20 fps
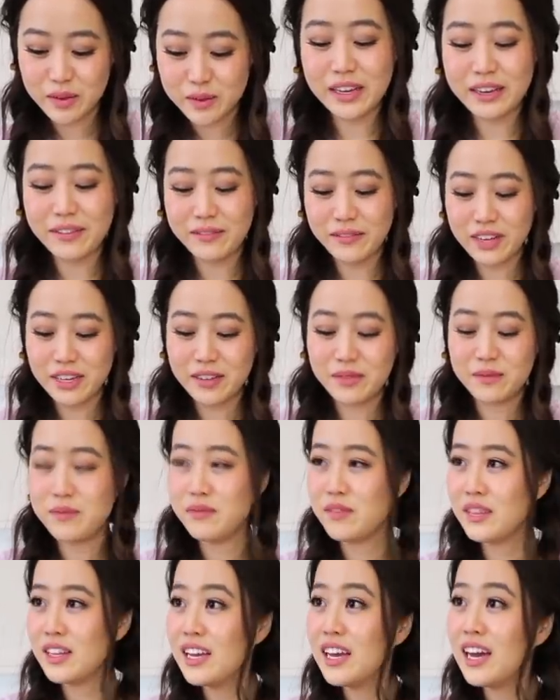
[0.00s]
Okay, fine.
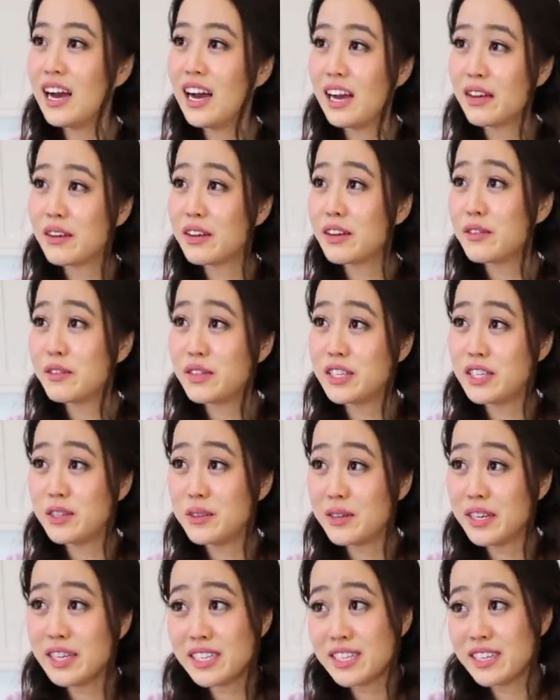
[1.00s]
I'm gonna
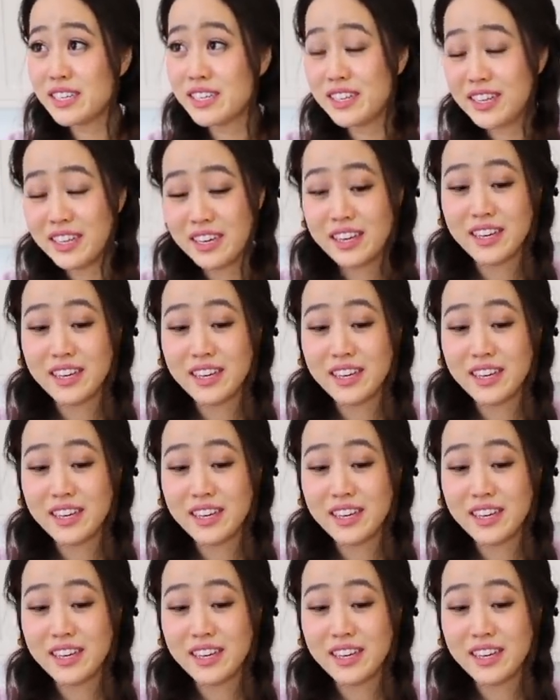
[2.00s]
redo it.